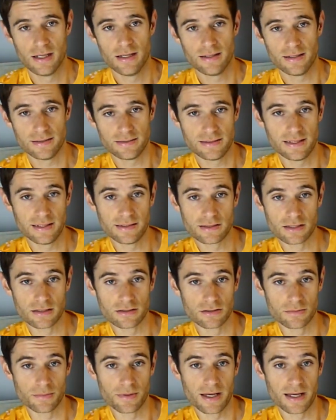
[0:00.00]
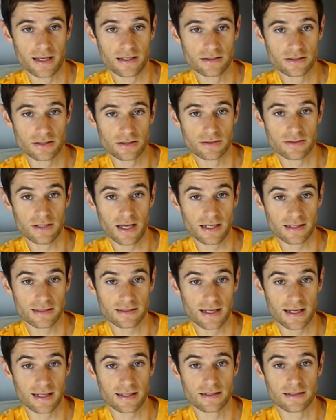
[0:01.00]
There's details up there, so text
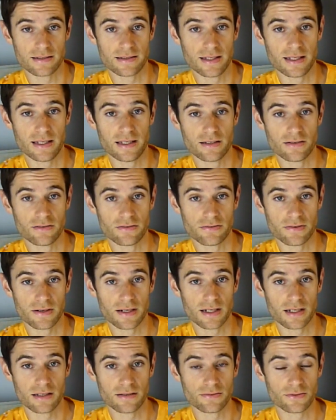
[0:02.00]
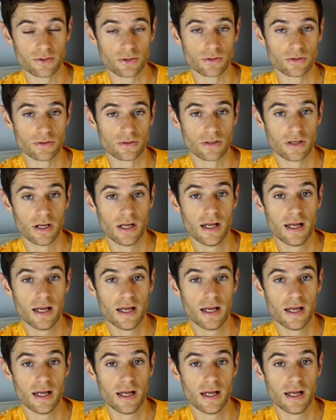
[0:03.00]
Andy and 5 or